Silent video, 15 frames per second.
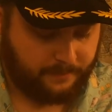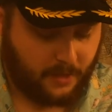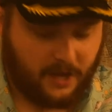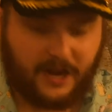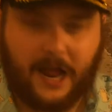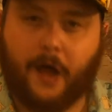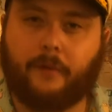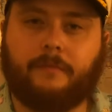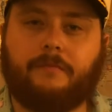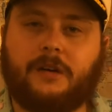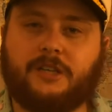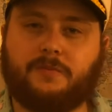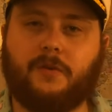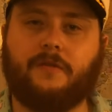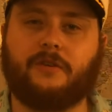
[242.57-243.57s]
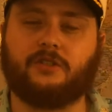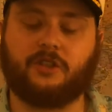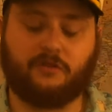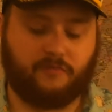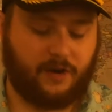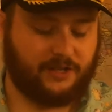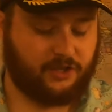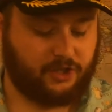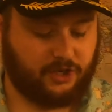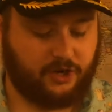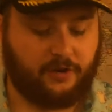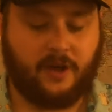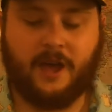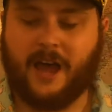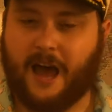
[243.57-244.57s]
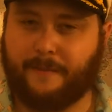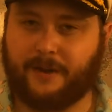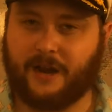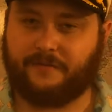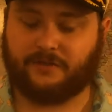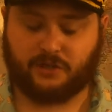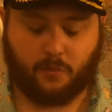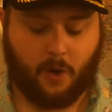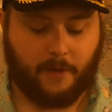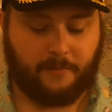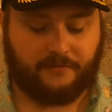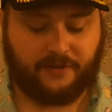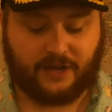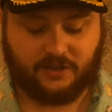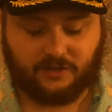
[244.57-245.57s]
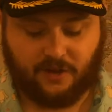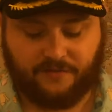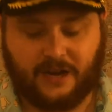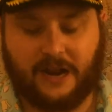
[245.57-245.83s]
Now, let's move on to the residue. Have been having to wipe my fingers off a